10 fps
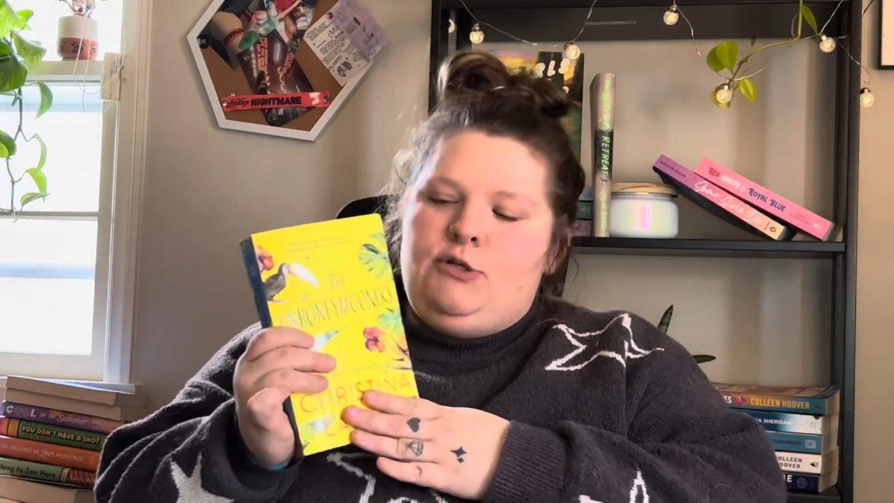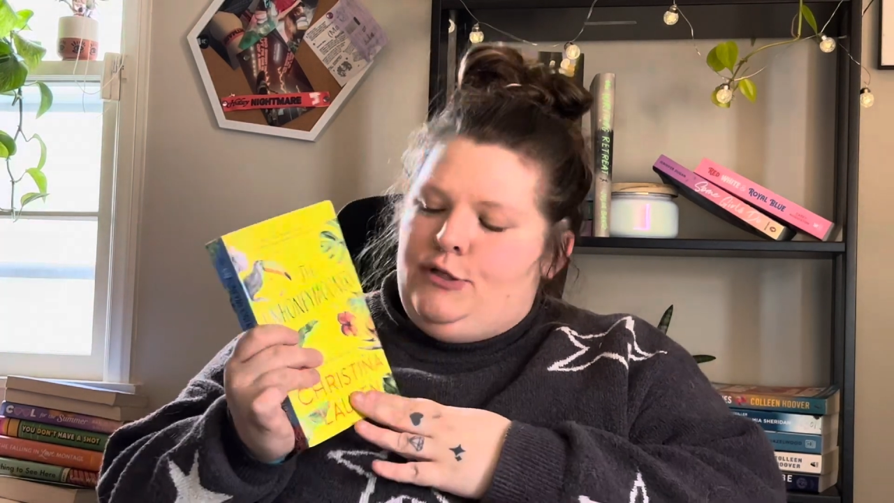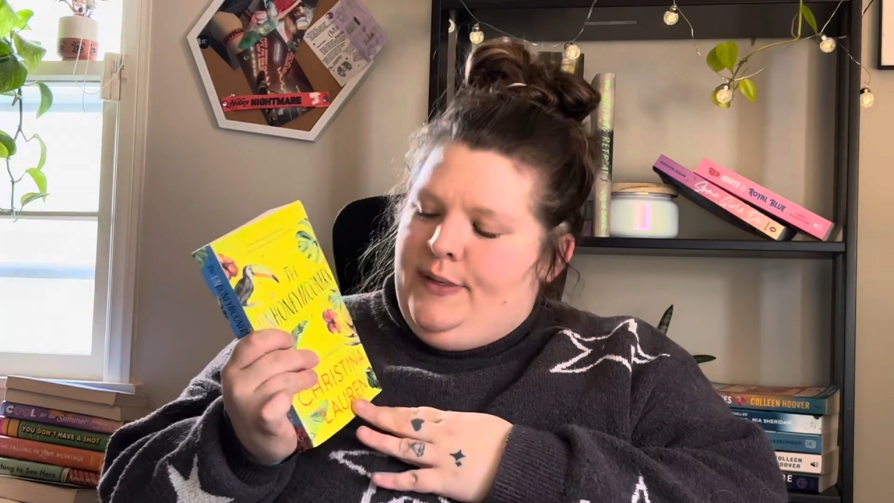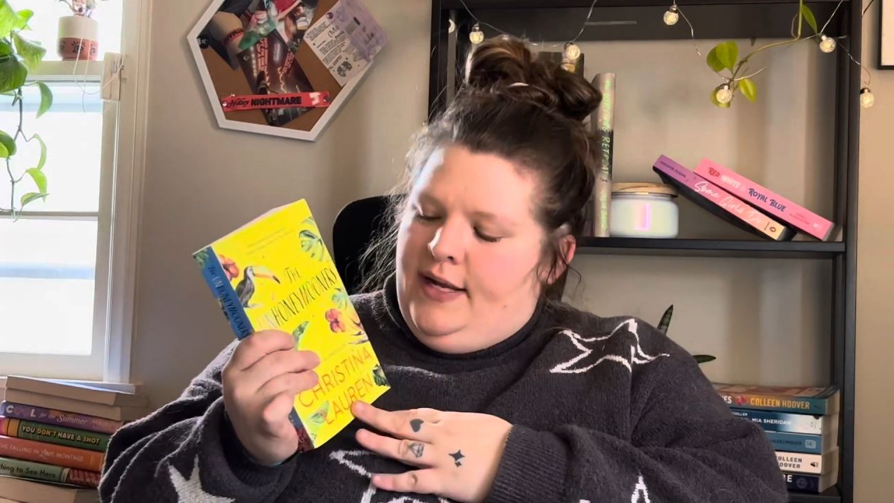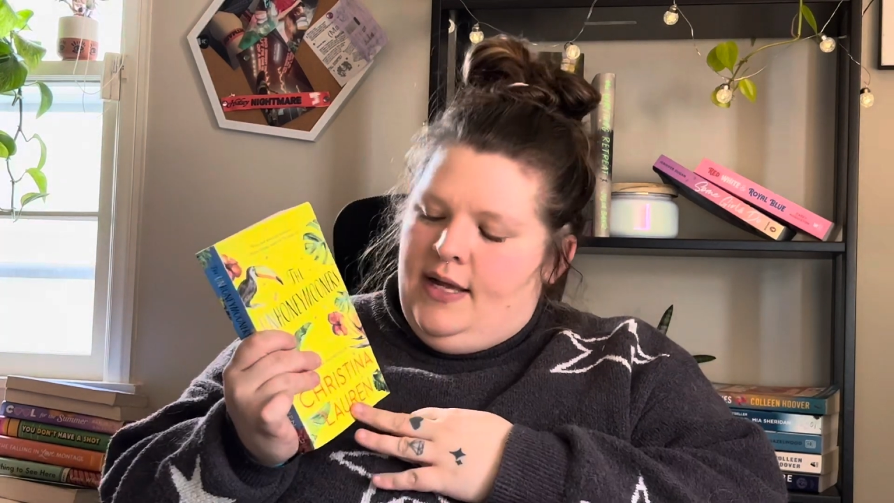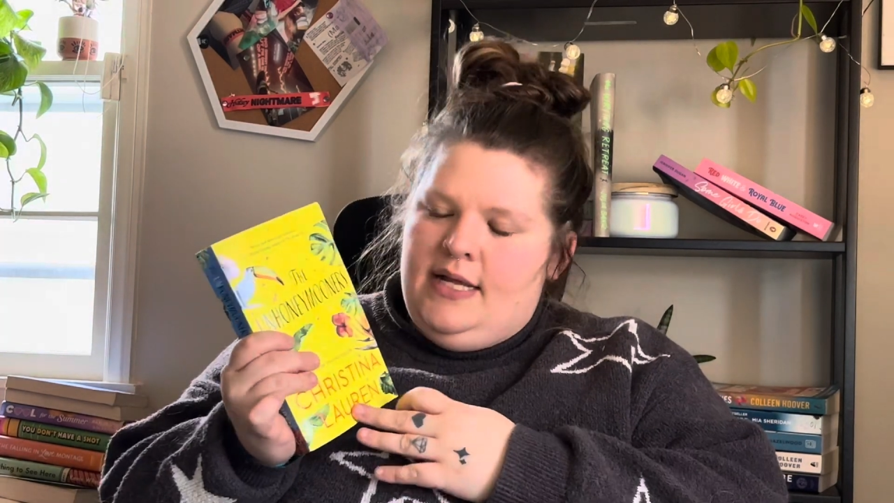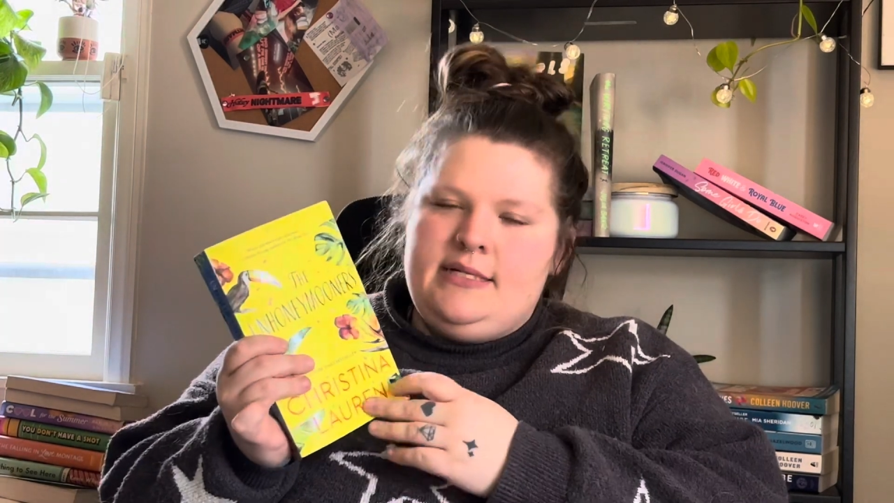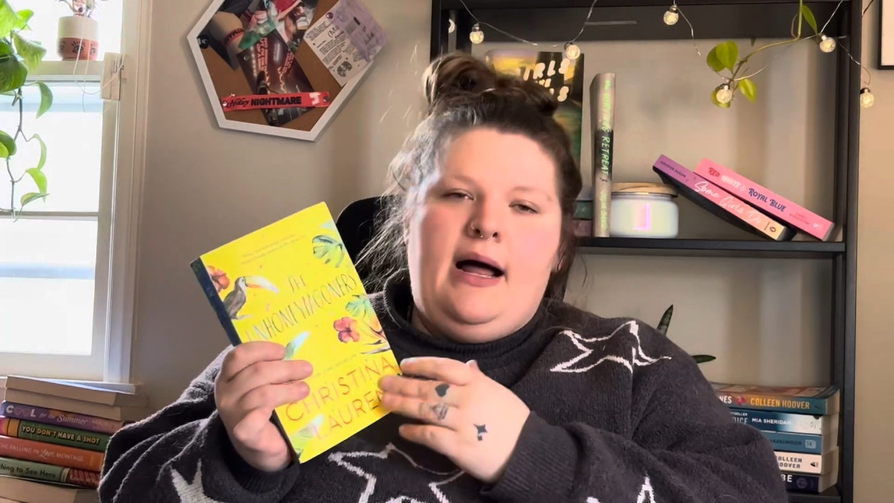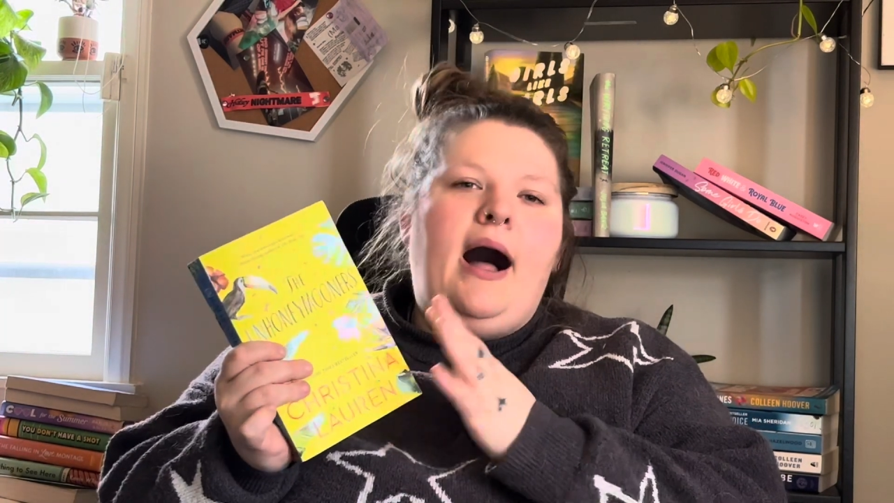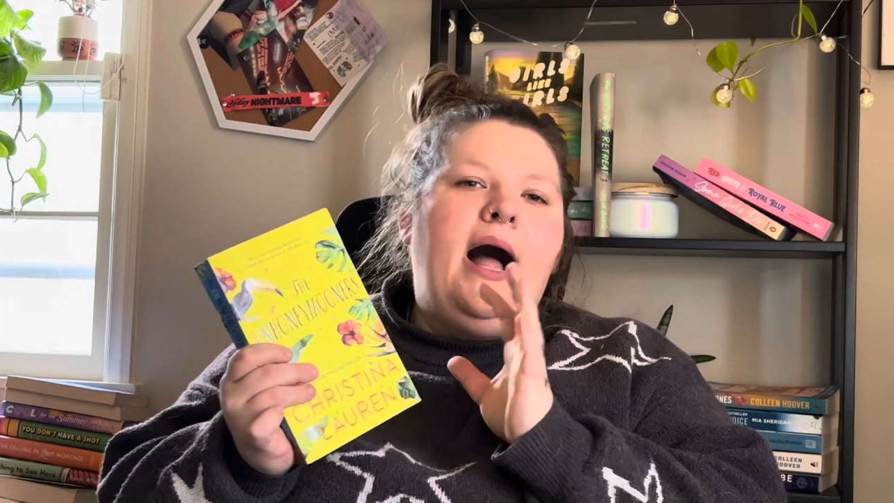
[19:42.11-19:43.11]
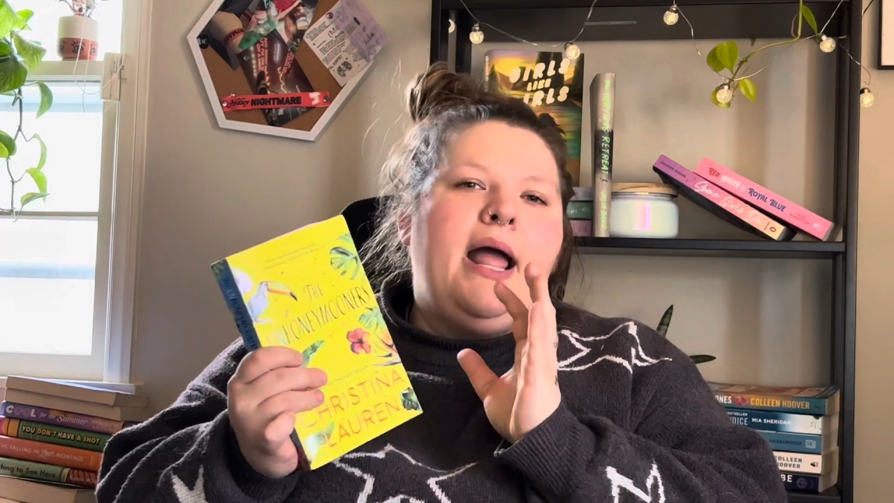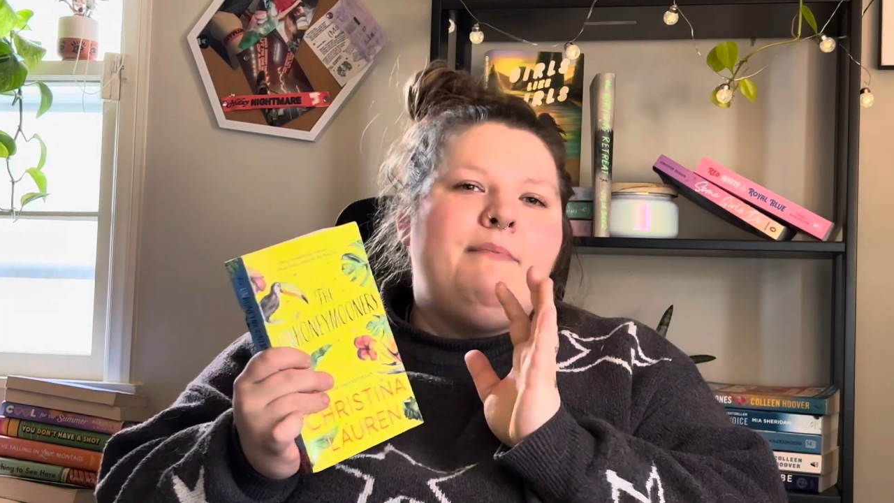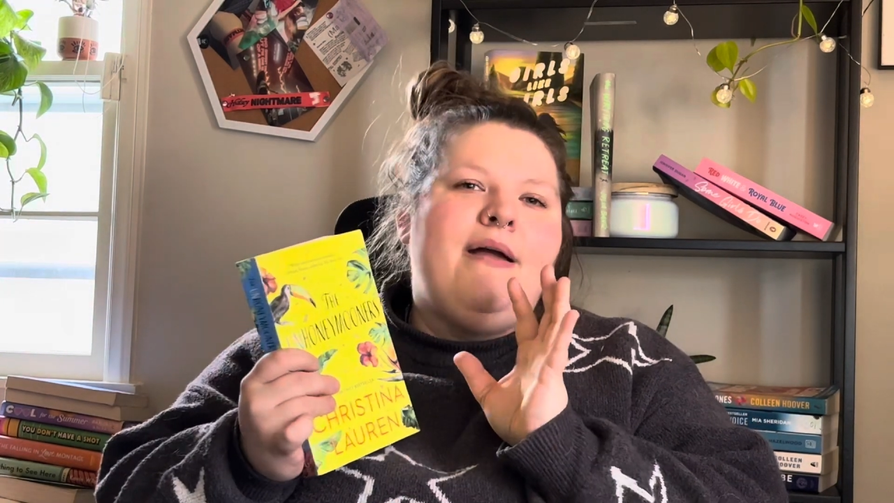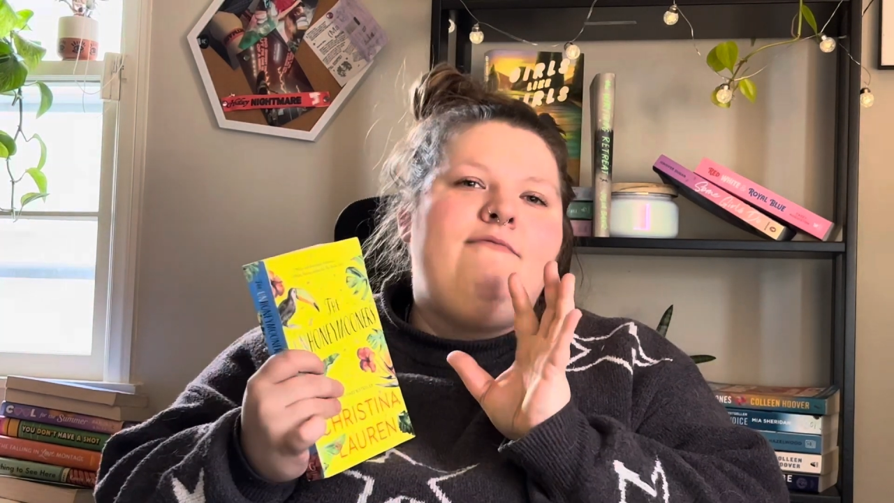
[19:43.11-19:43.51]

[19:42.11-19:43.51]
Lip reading: was because one of